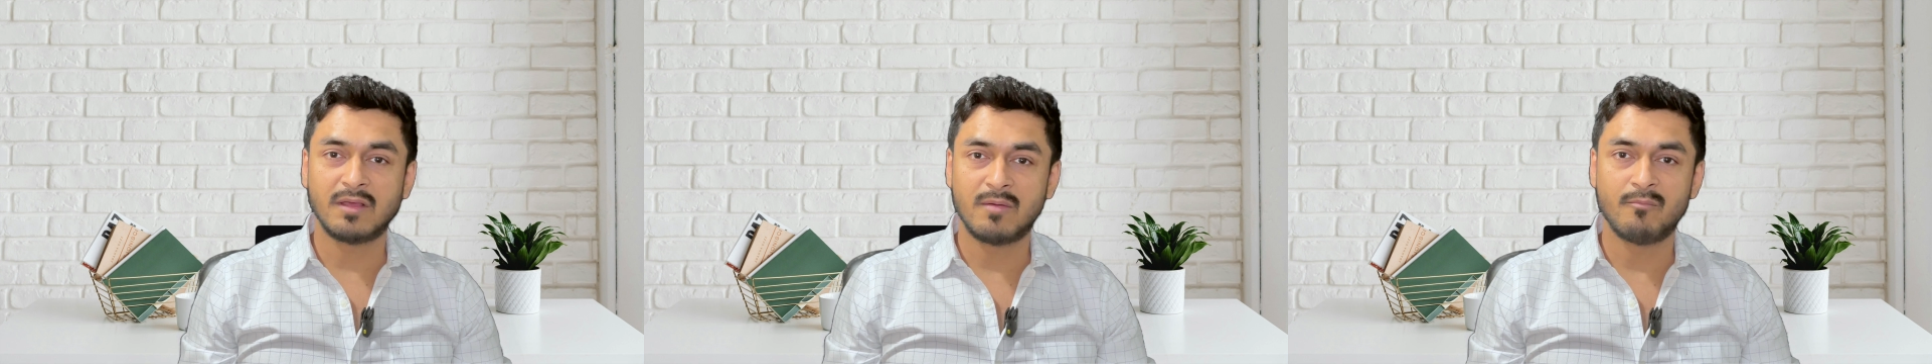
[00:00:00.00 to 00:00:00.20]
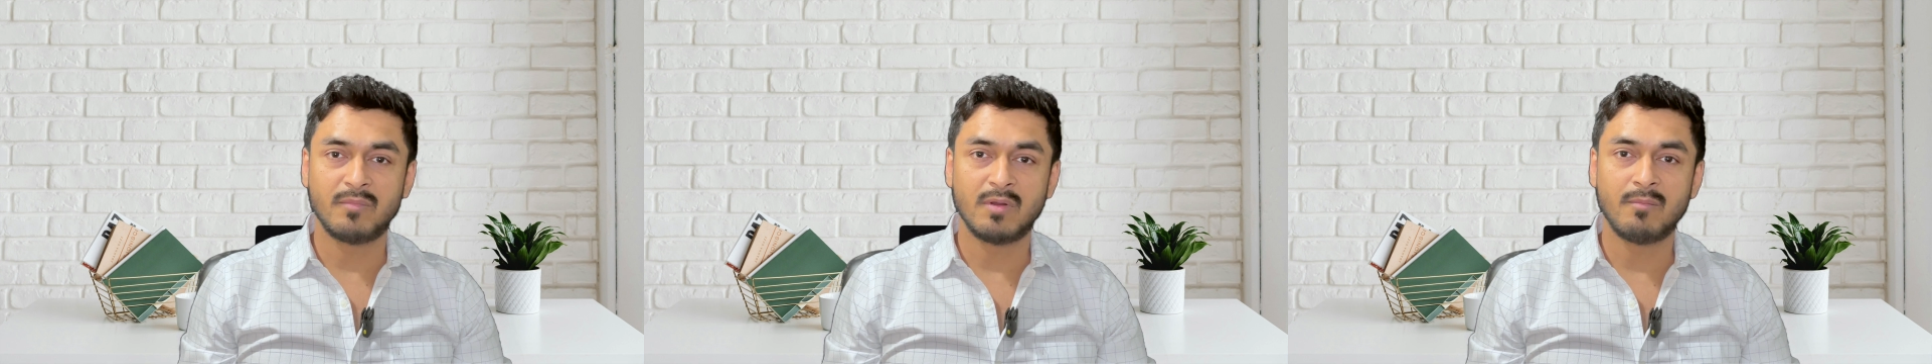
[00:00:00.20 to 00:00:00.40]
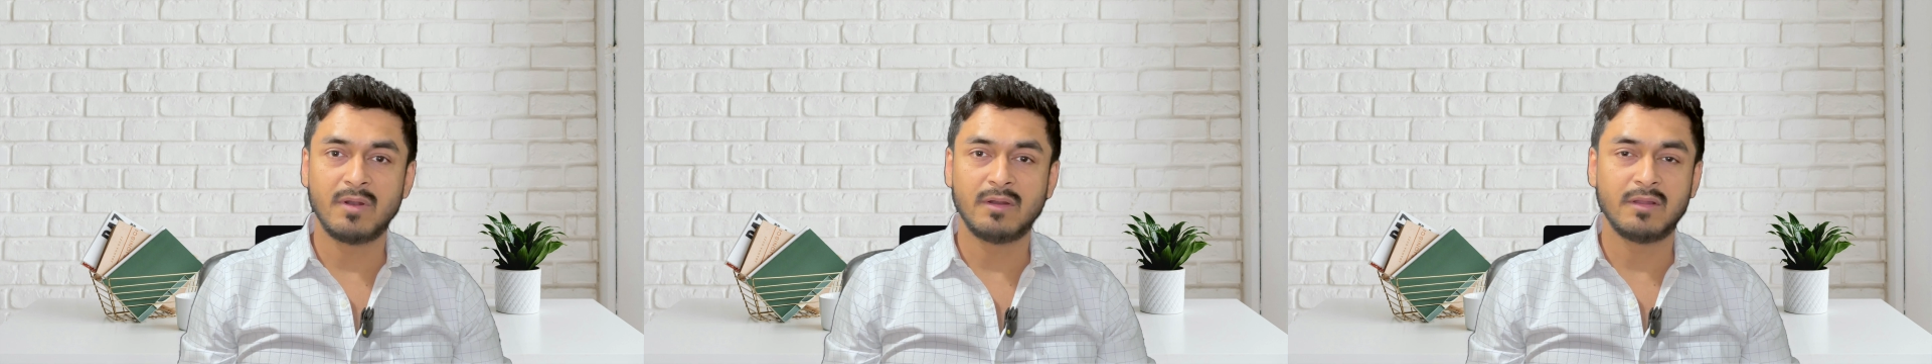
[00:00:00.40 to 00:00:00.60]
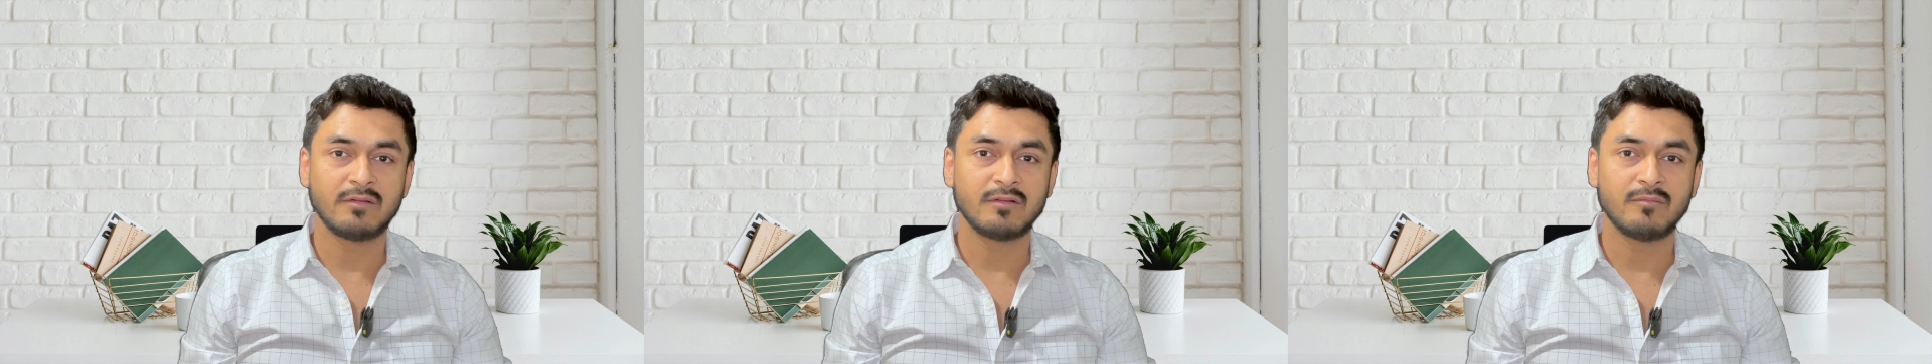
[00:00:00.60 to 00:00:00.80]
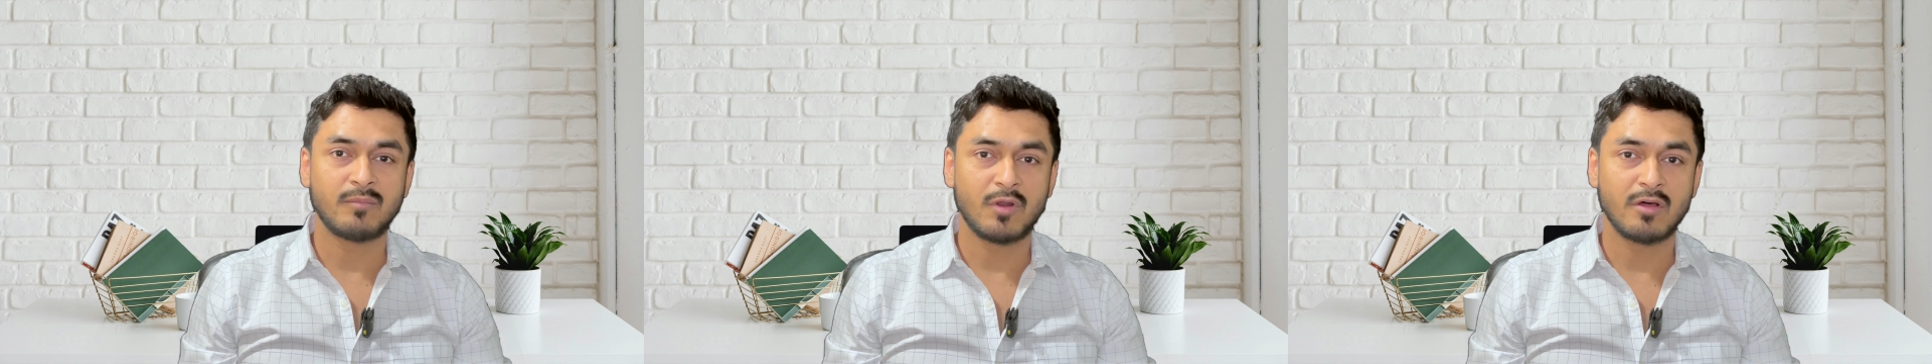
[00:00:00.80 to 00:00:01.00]

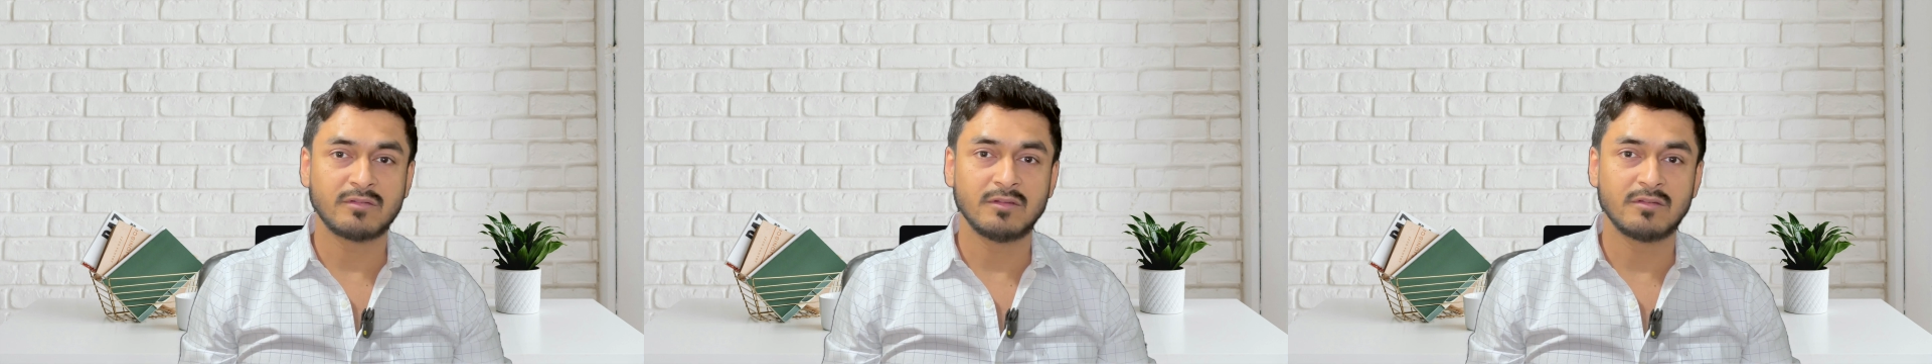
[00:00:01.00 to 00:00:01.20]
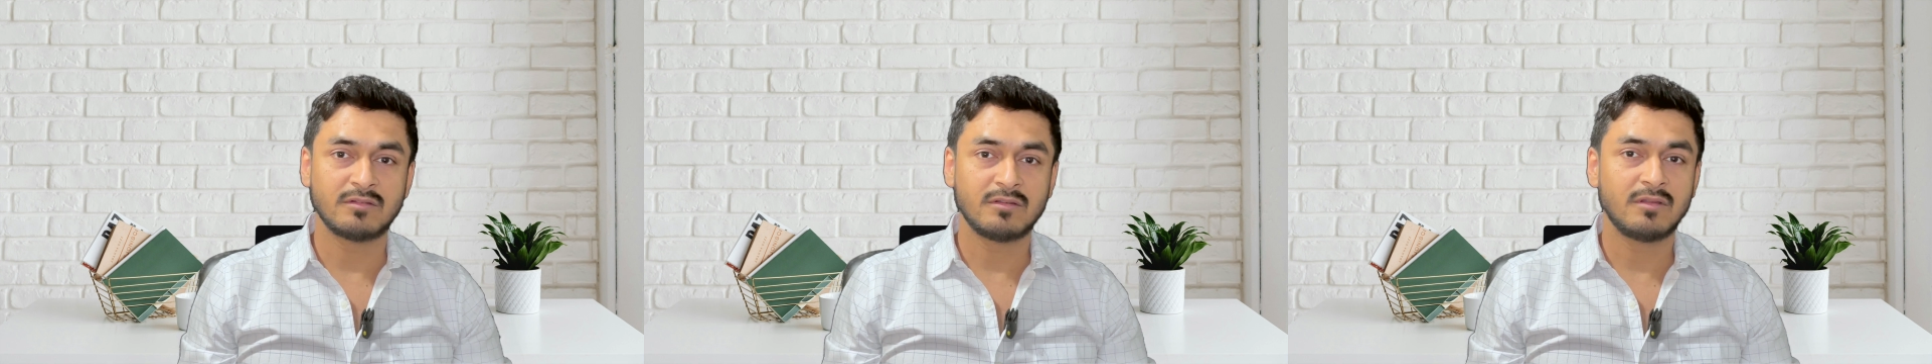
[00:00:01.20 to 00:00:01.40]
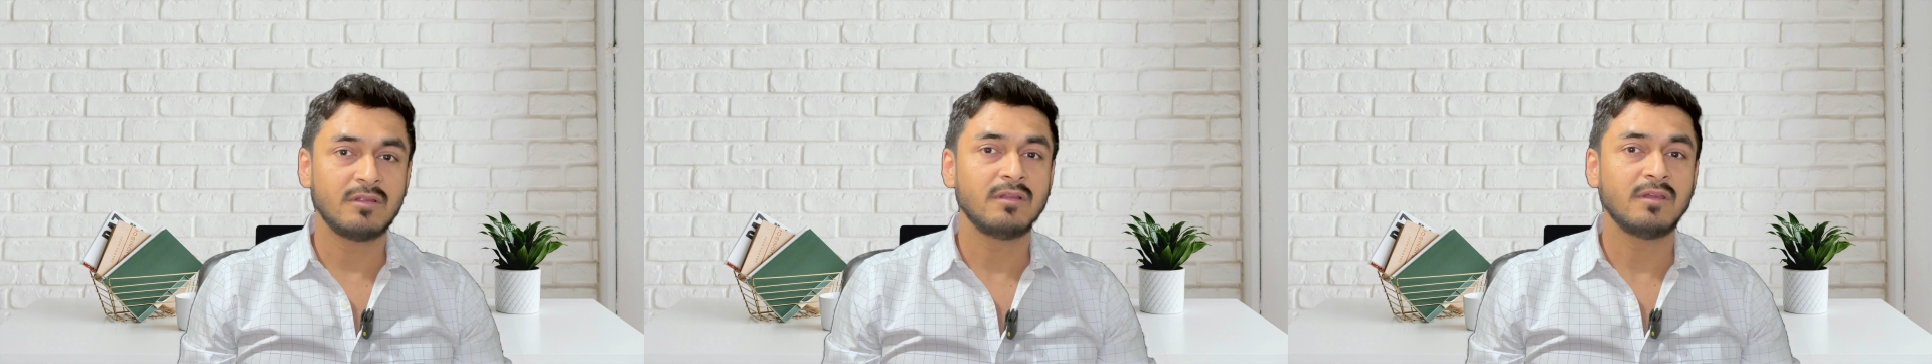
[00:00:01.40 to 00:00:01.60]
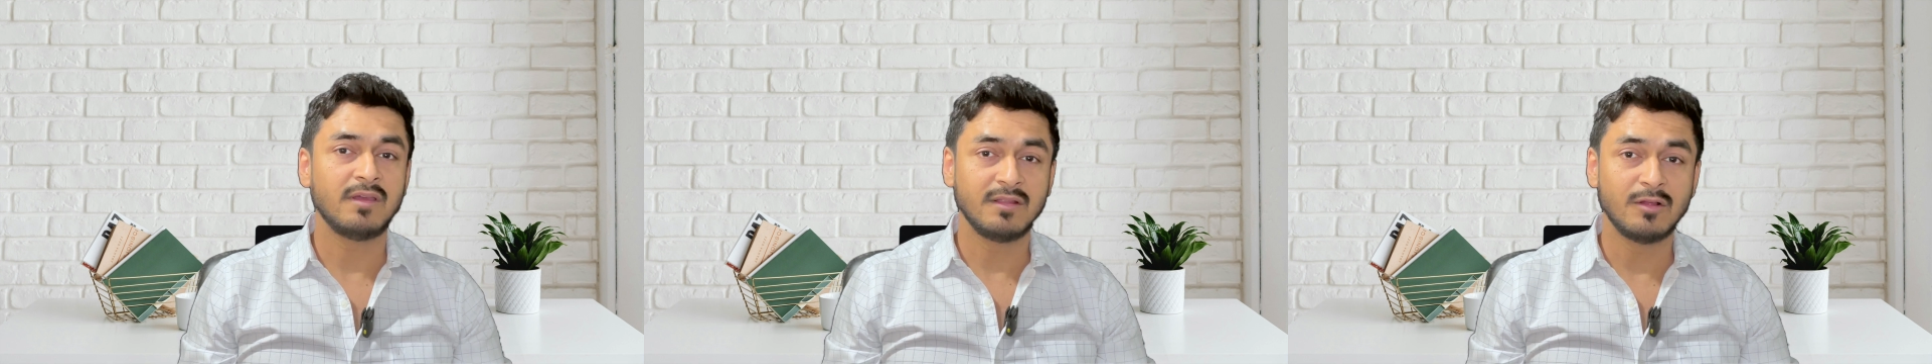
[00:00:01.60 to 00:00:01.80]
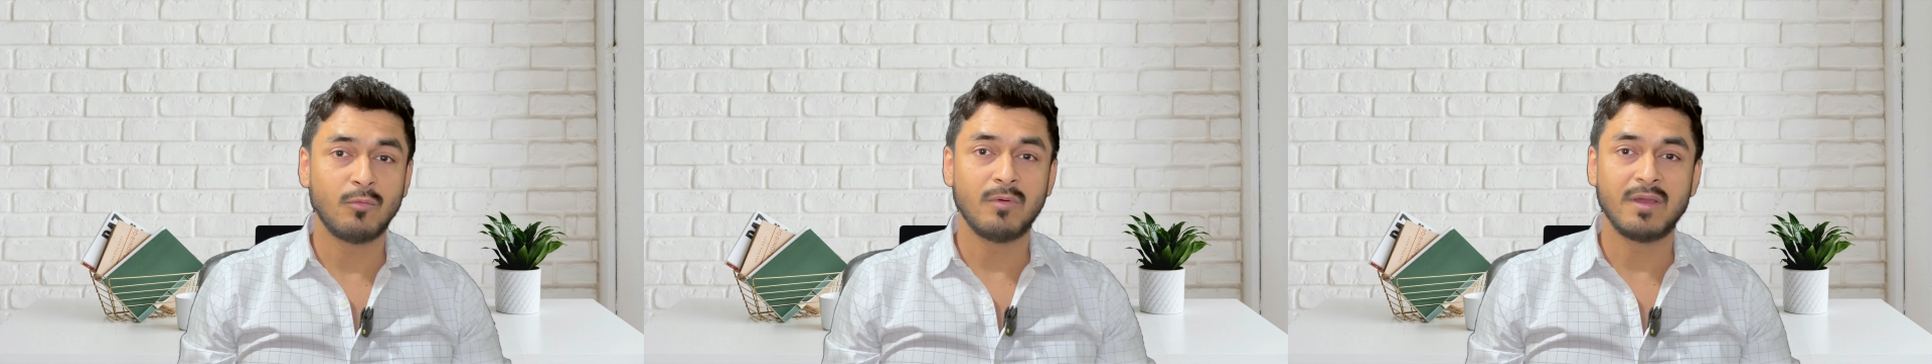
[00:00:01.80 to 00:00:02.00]
implementation process,
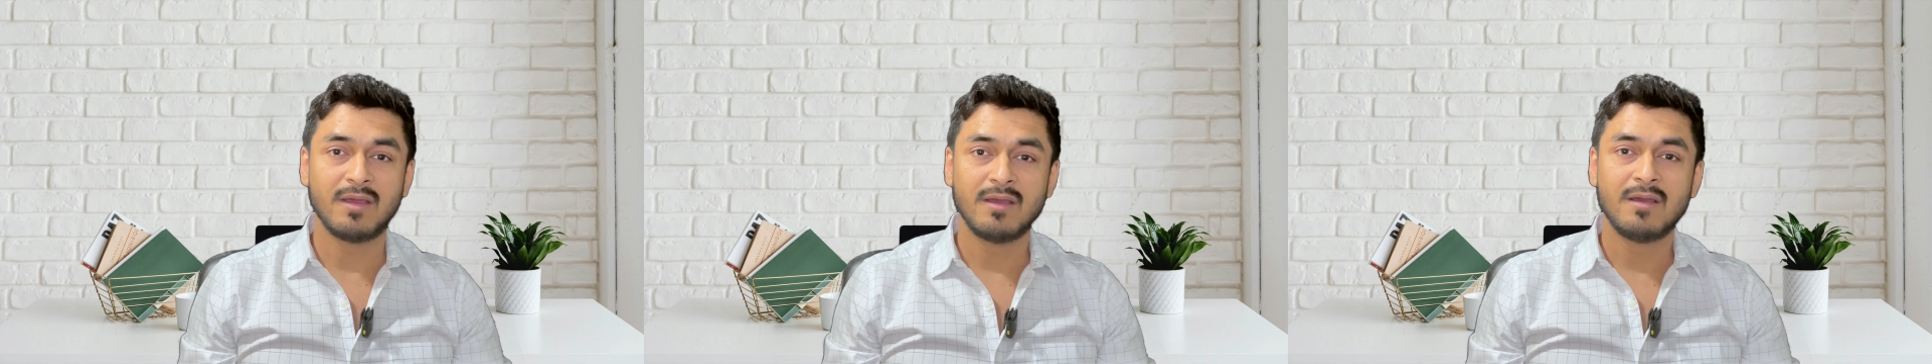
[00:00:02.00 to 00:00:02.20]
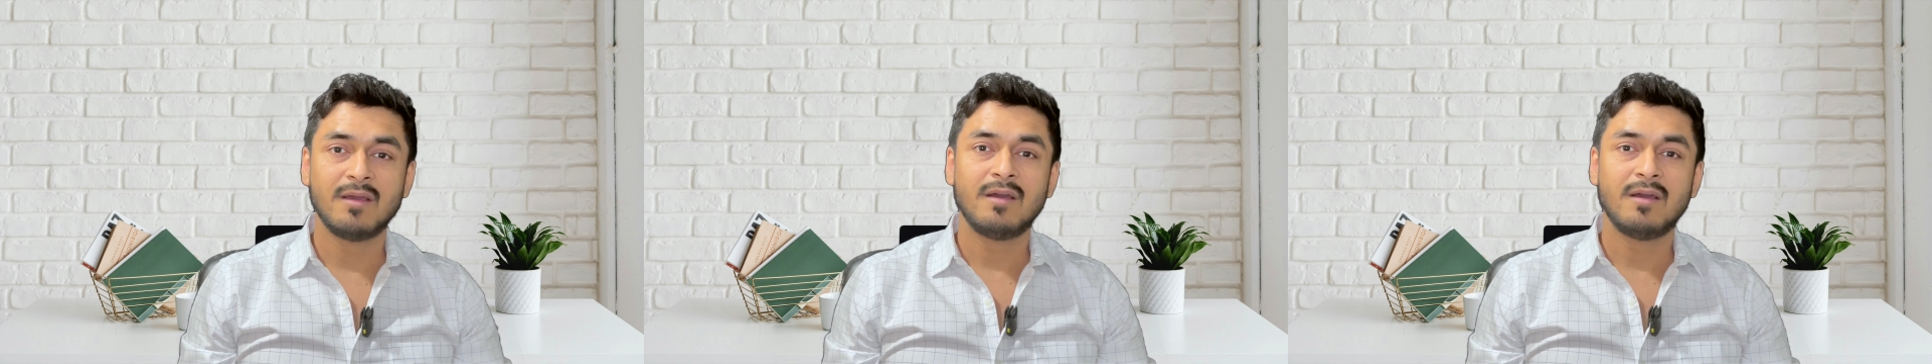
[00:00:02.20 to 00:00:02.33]
either way,